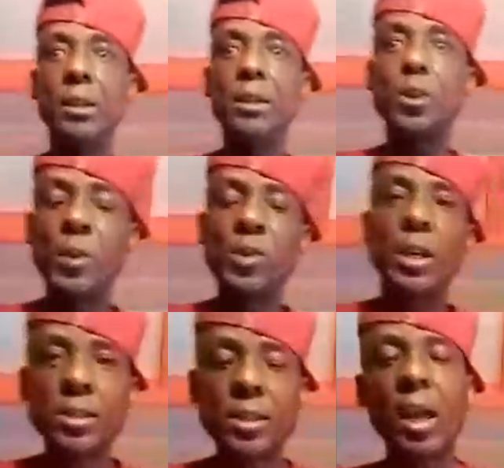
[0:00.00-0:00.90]

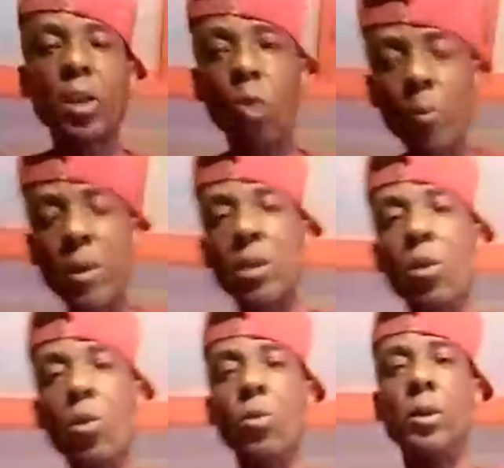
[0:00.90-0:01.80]
special start coming in
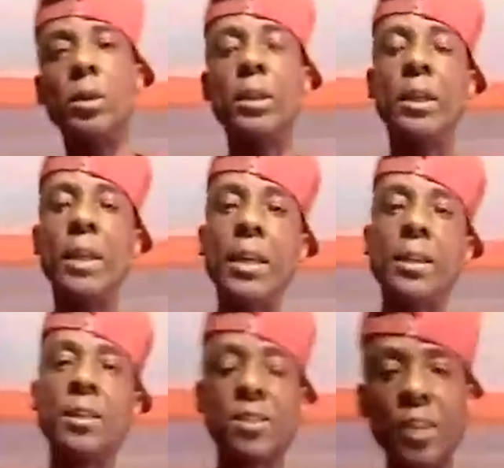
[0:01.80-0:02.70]
now. In
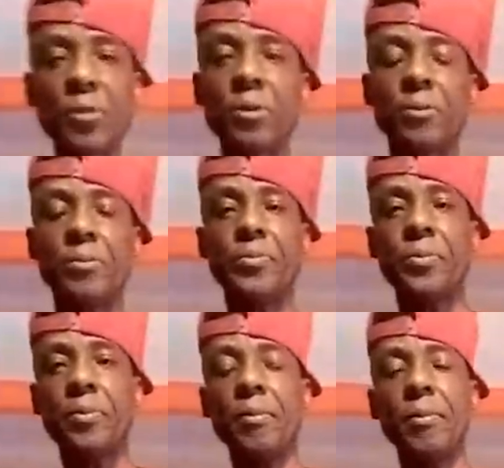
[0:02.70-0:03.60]
87,
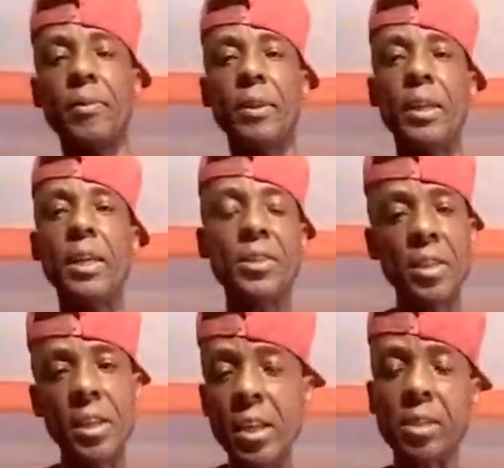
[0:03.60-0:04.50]

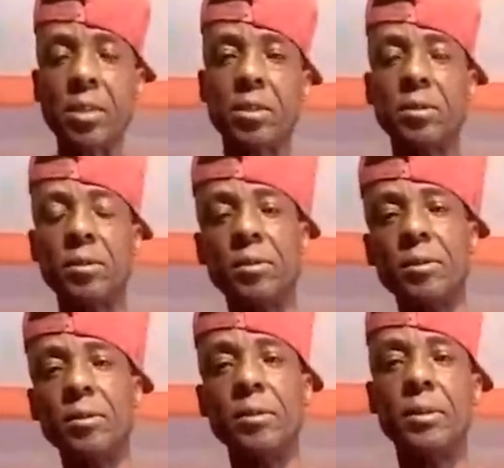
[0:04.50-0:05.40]
88.
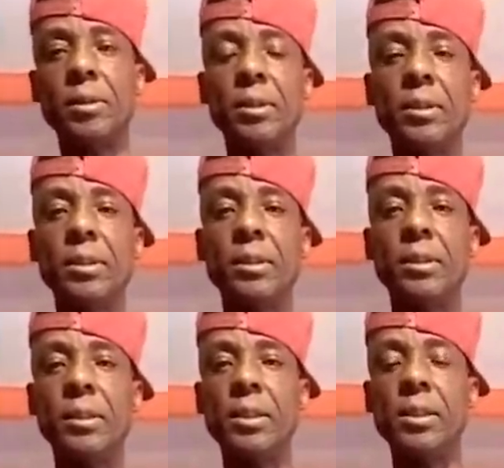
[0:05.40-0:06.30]
Mm-hmm. And
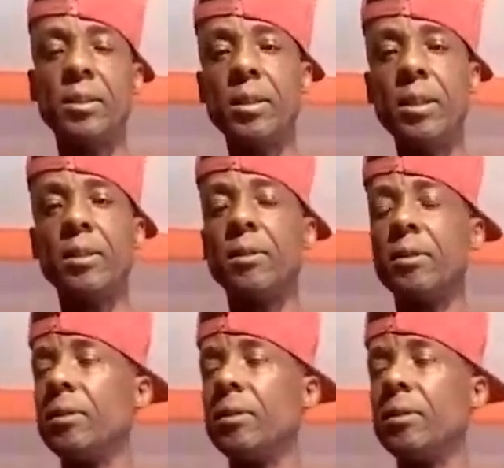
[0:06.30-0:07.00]
I mm-hmm. see it.